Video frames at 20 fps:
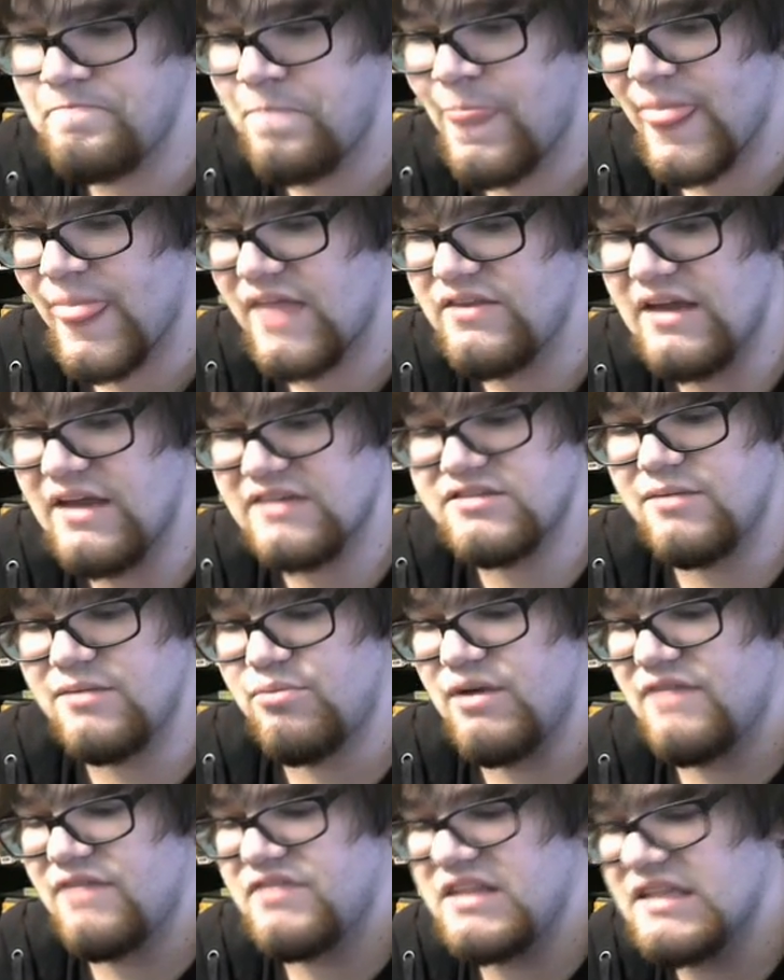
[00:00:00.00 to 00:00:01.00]
Next up,
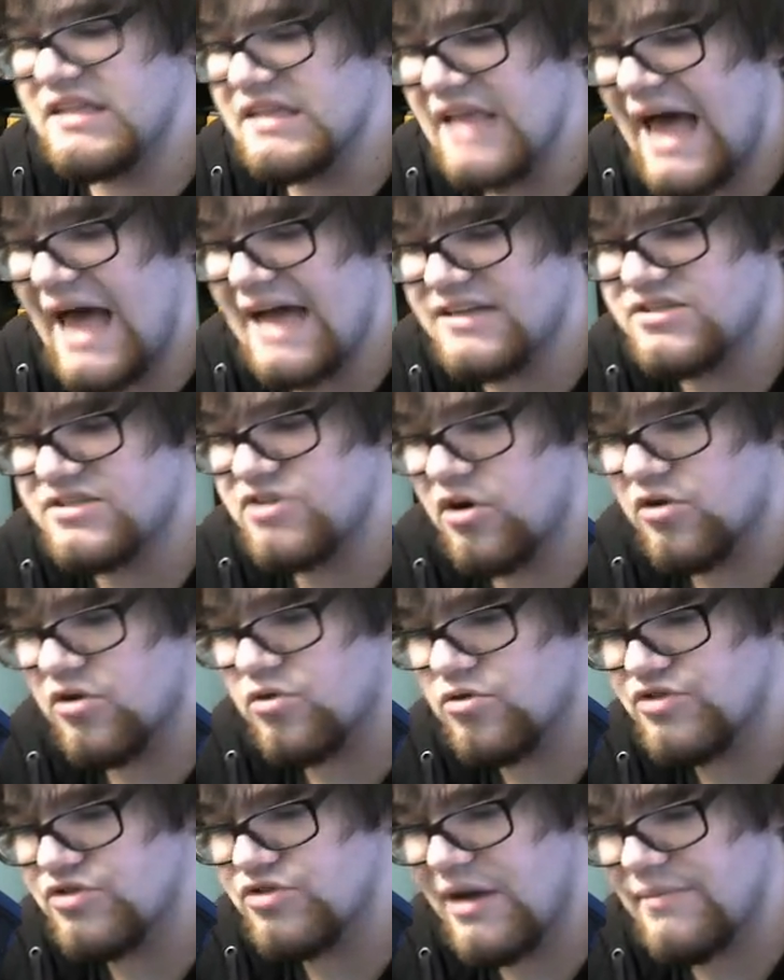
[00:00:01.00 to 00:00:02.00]
we have the last
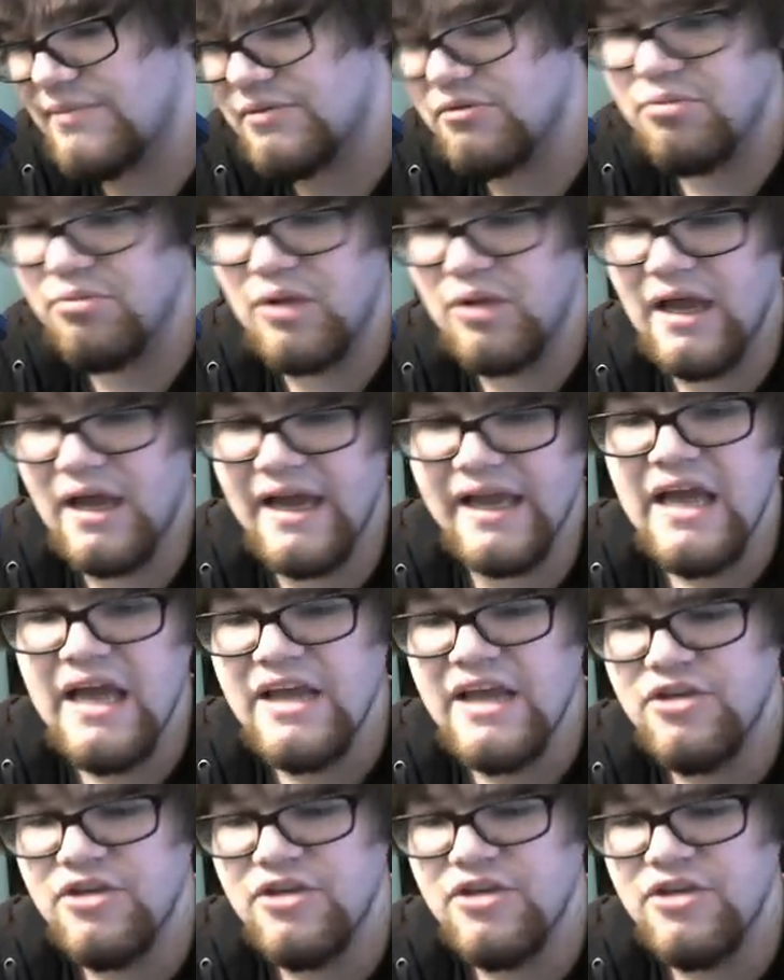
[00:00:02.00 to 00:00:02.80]
Darklord trap that we're playing.